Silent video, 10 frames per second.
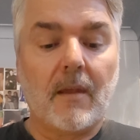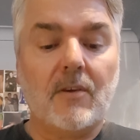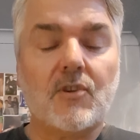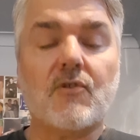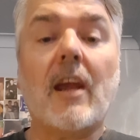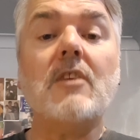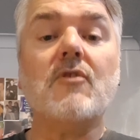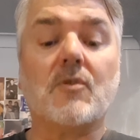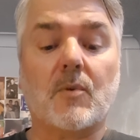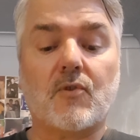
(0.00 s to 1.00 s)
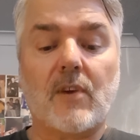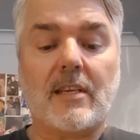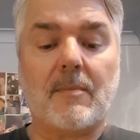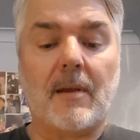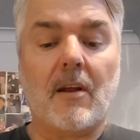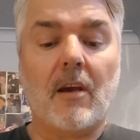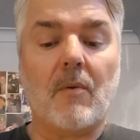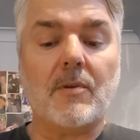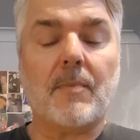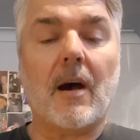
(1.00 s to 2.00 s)
Strangers were treating me like I
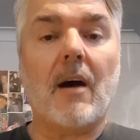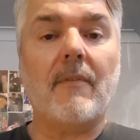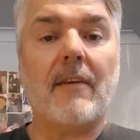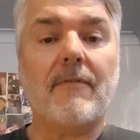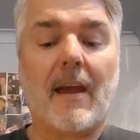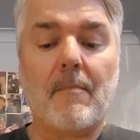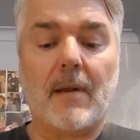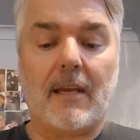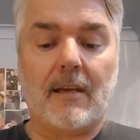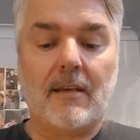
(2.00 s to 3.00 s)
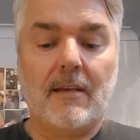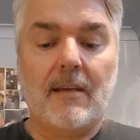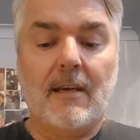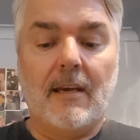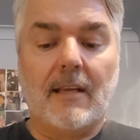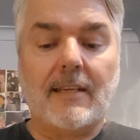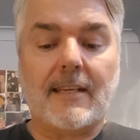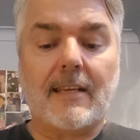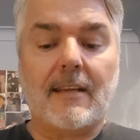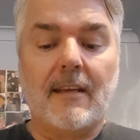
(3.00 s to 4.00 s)
was part of their family. They
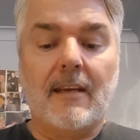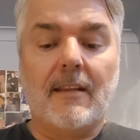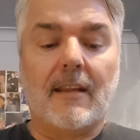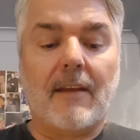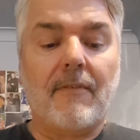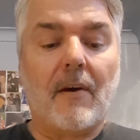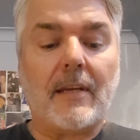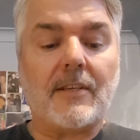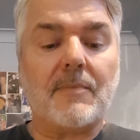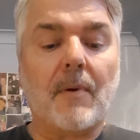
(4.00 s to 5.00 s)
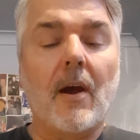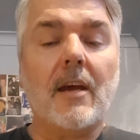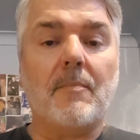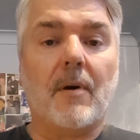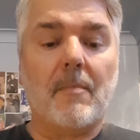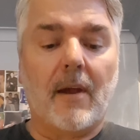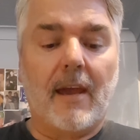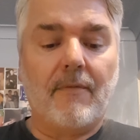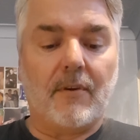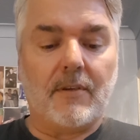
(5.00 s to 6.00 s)
said that they felt inspired by my
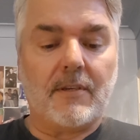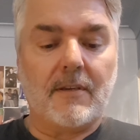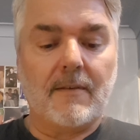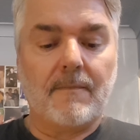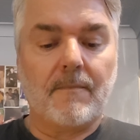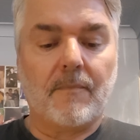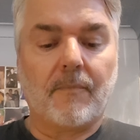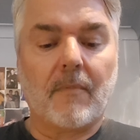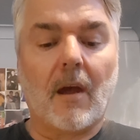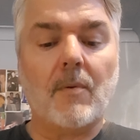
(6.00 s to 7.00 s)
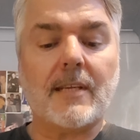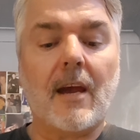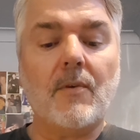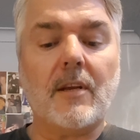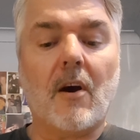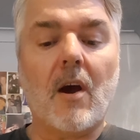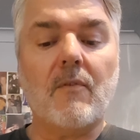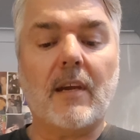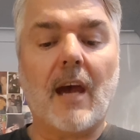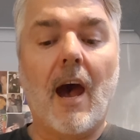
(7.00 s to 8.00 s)
efforts. I was held in high
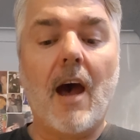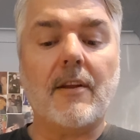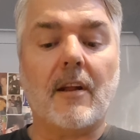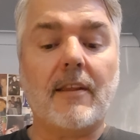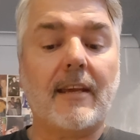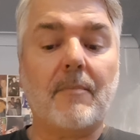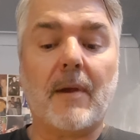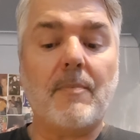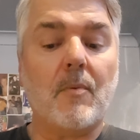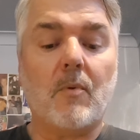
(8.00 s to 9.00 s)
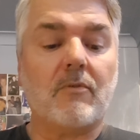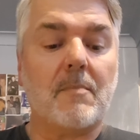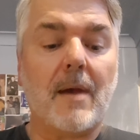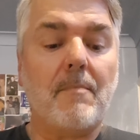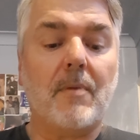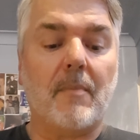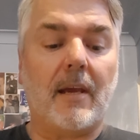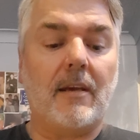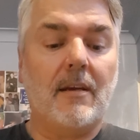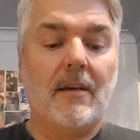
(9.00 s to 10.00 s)
regard, and I think people will remember
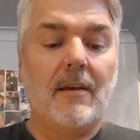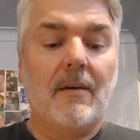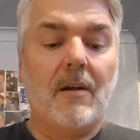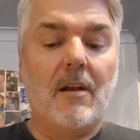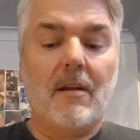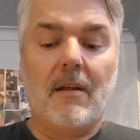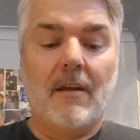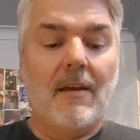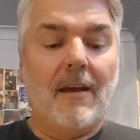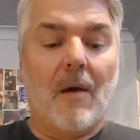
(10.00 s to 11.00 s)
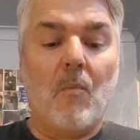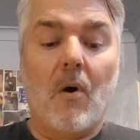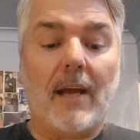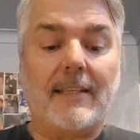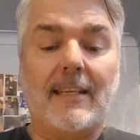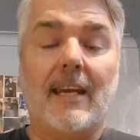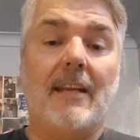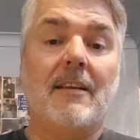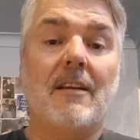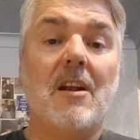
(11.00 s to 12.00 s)
me and what I
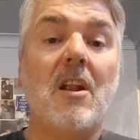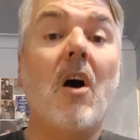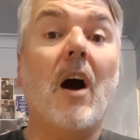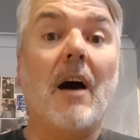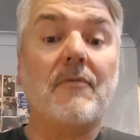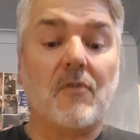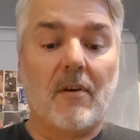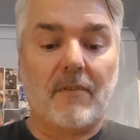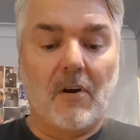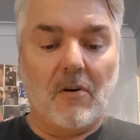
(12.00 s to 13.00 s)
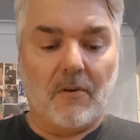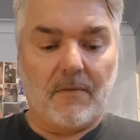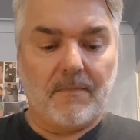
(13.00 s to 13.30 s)
did long after I've gone."